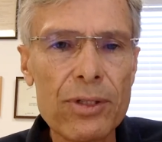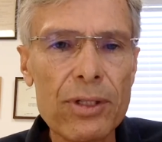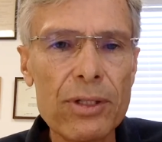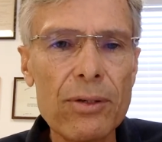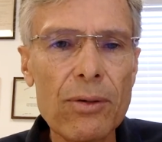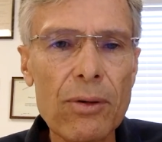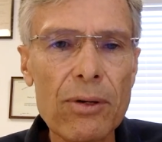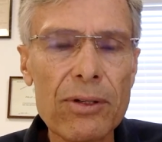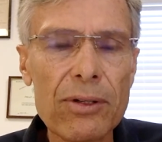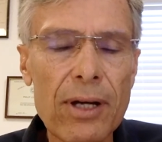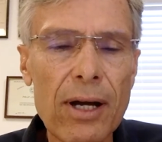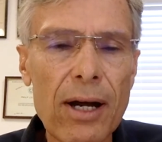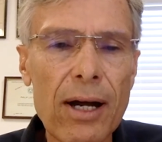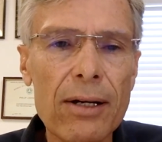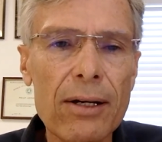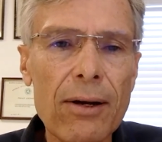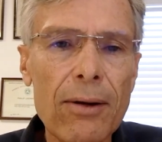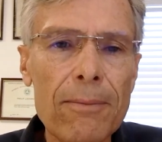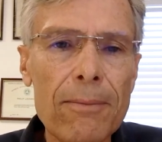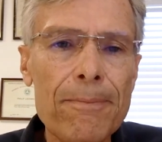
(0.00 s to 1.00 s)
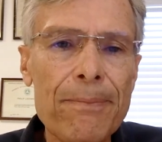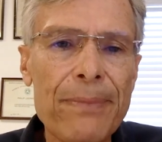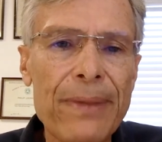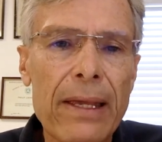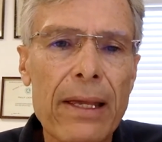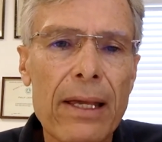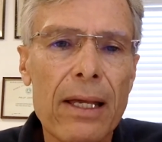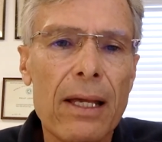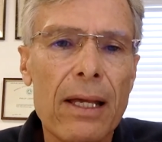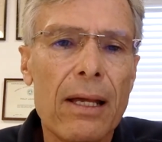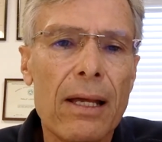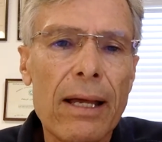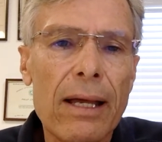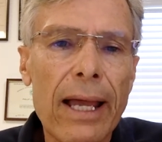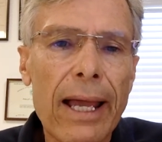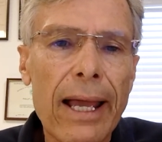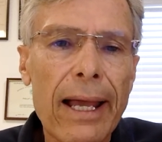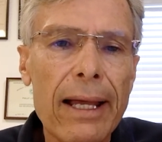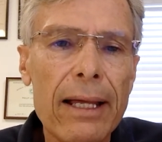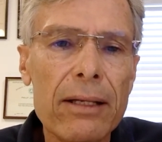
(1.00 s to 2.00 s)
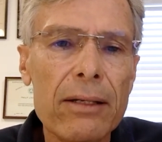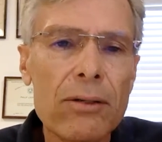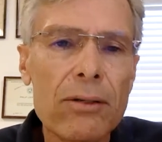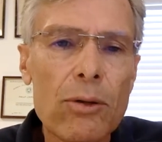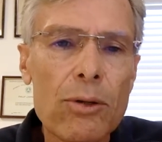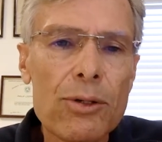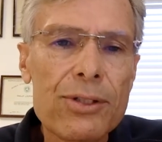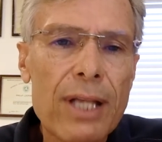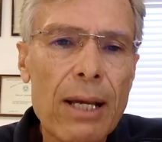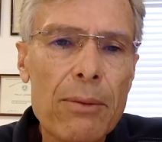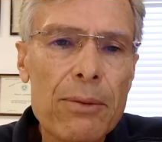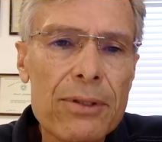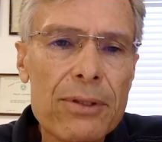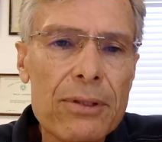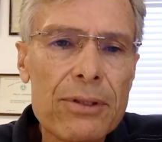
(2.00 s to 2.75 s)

in North Congo. And of course, that was a